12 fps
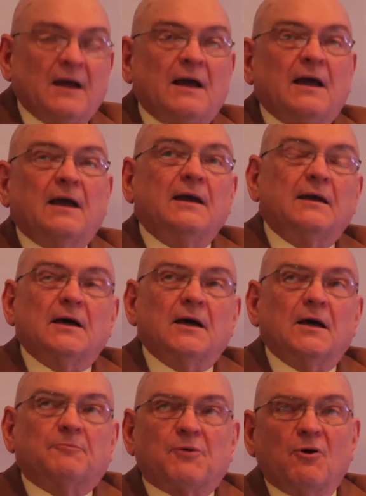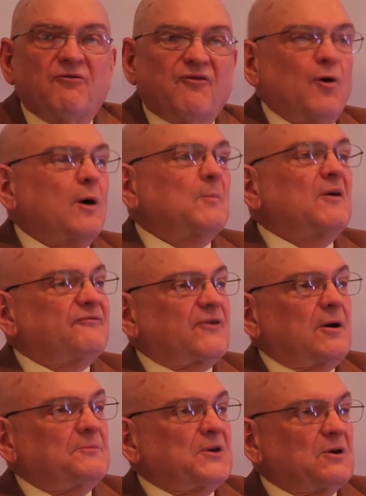a, a pro forma
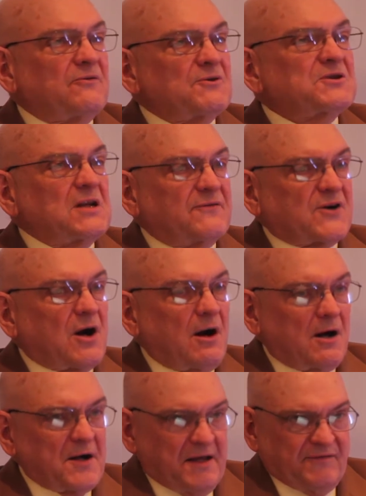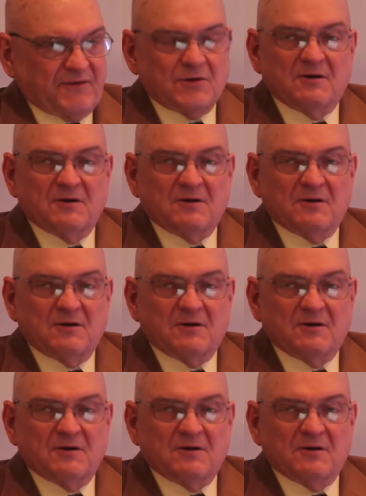from the University of Cardiff